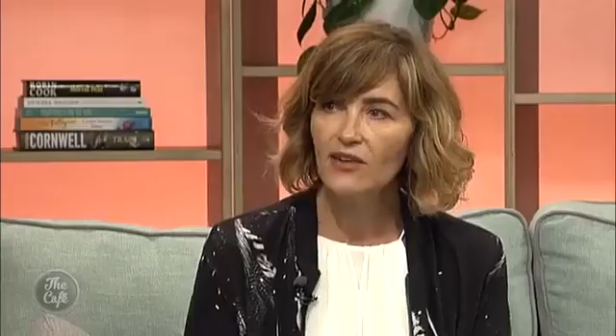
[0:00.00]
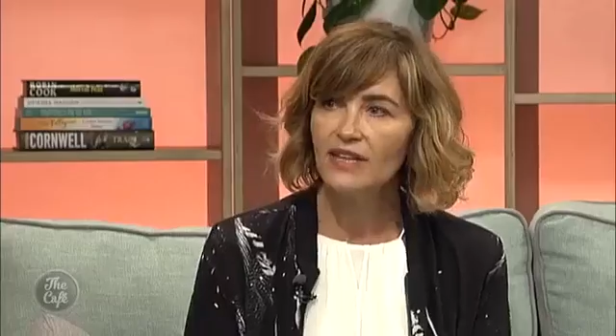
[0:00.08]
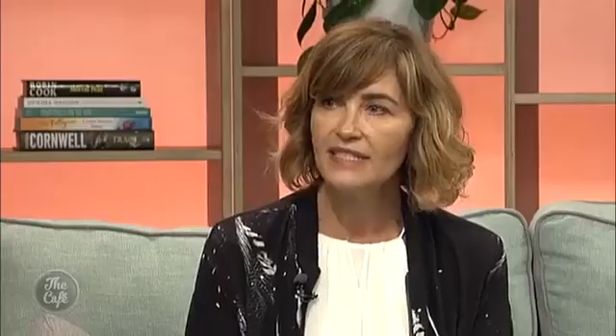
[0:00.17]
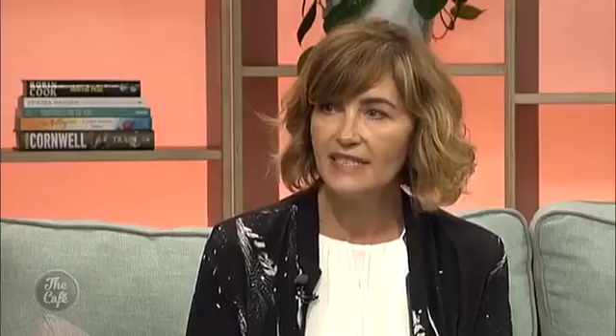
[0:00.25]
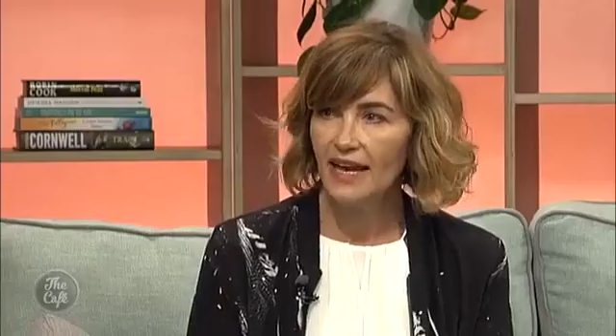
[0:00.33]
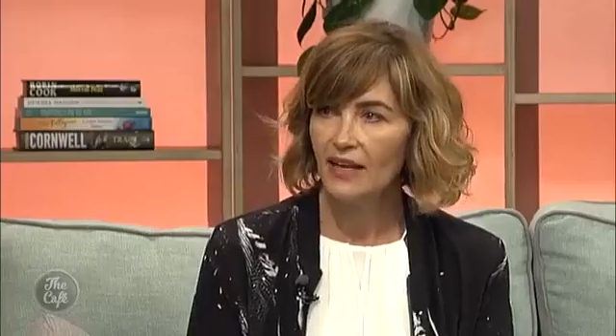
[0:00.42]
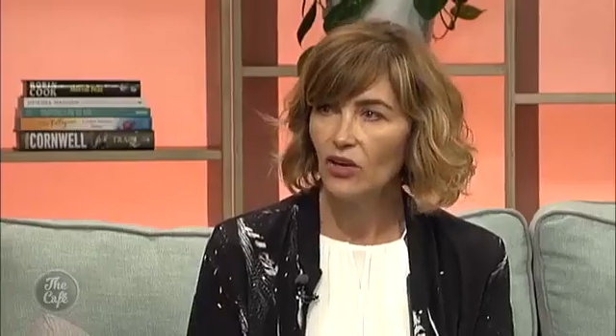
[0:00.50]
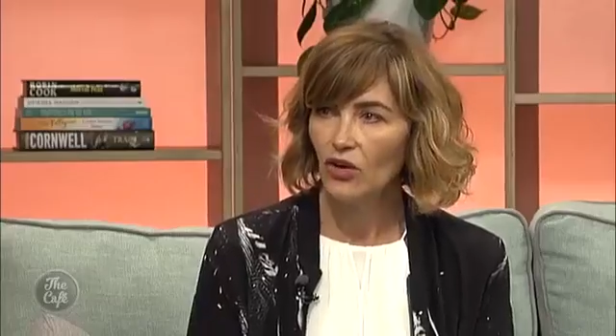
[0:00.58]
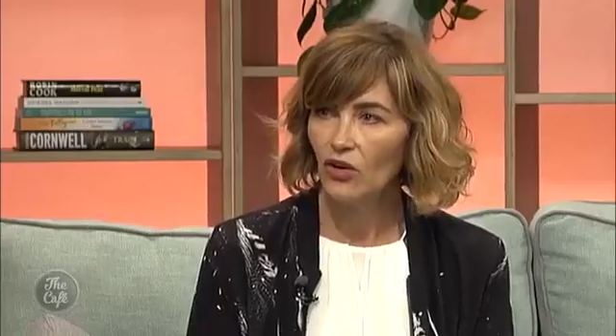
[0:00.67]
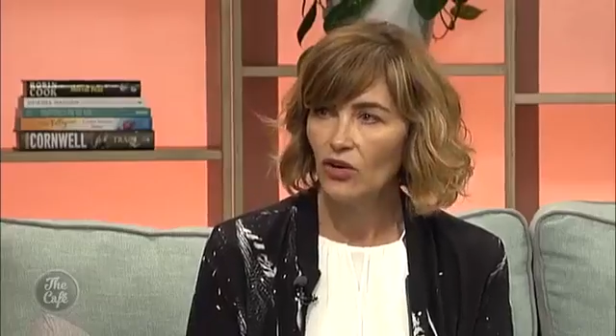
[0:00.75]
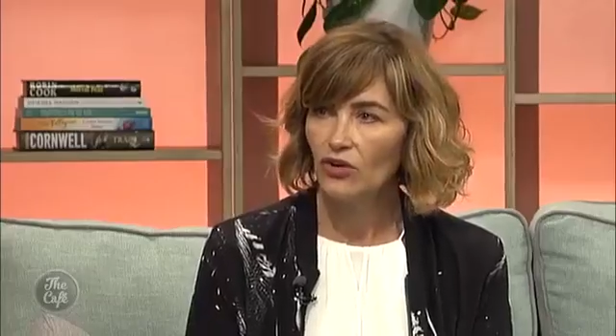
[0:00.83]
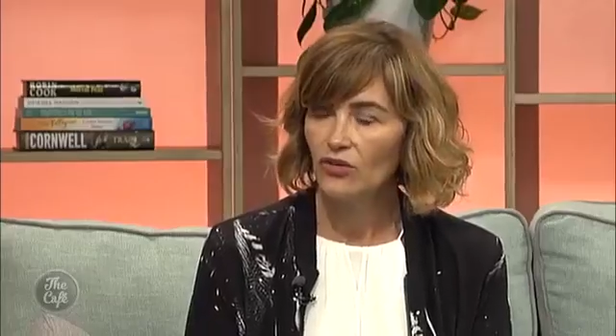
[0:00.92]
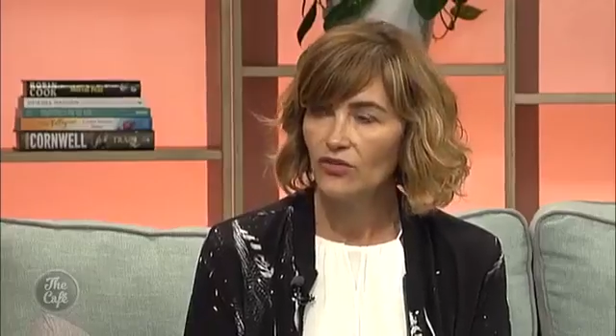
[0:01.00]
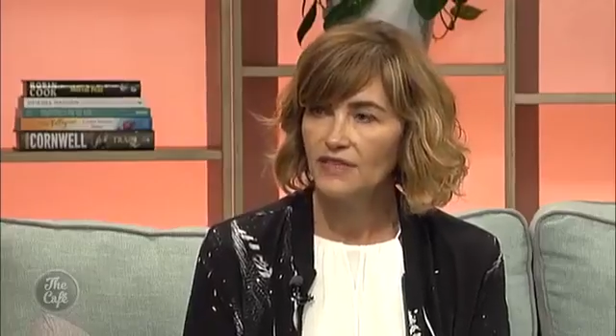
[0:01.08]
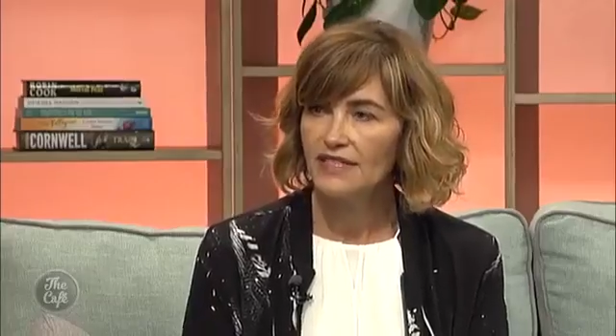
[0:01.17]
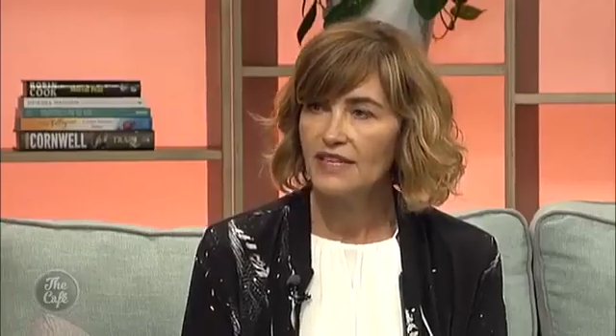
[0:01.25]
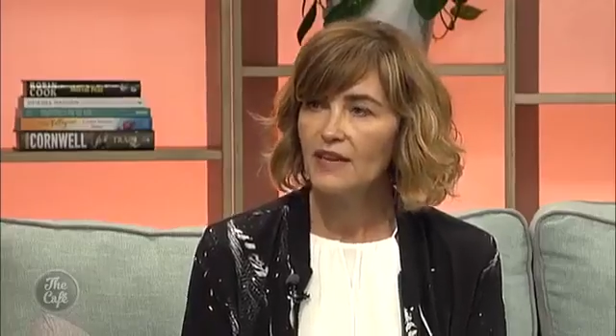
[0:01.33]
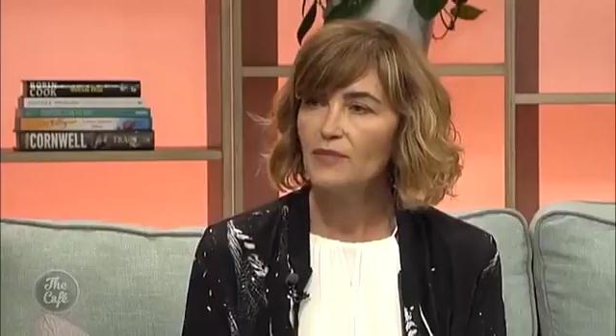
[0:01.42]
areas take a lot longer,
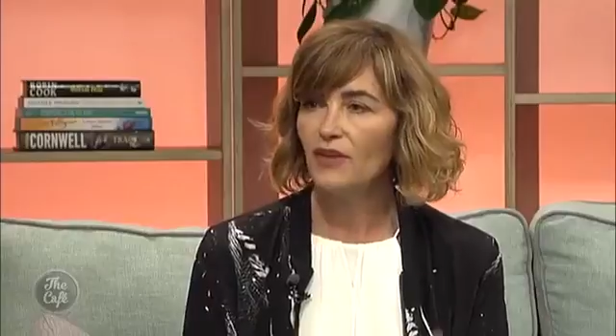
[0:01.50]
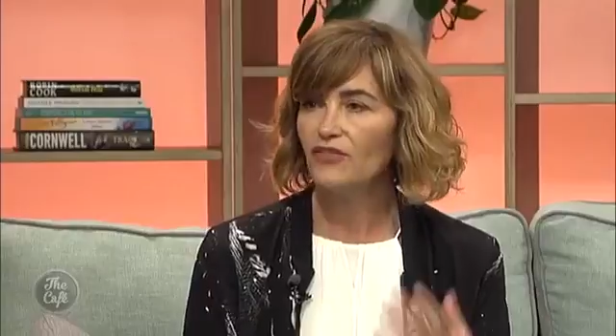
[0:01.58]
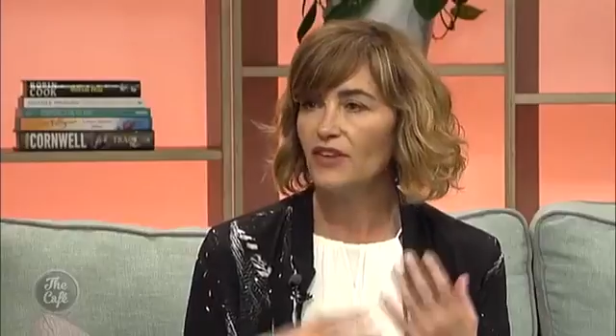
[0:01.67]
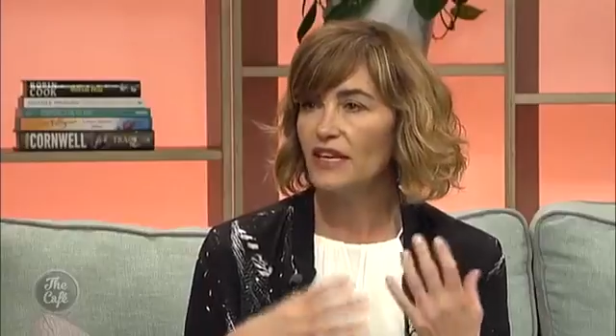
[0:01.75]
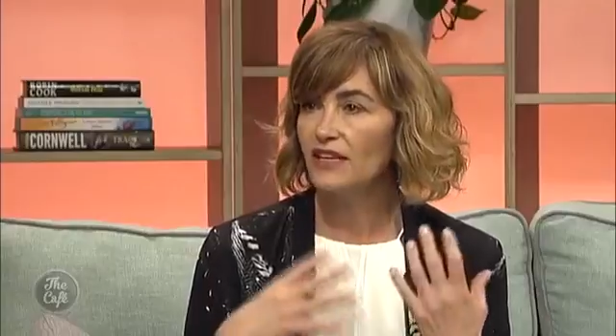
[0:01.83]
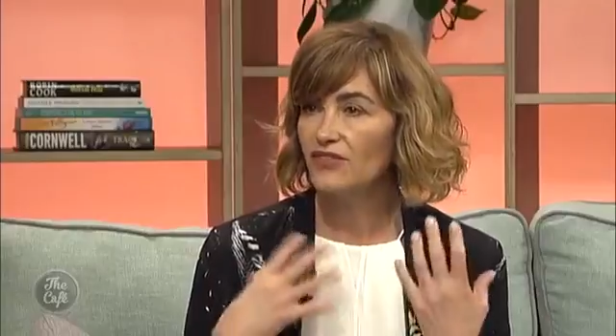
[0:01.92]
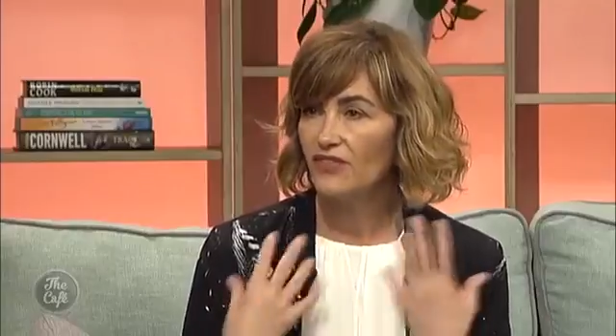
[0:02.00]
obviously, but for any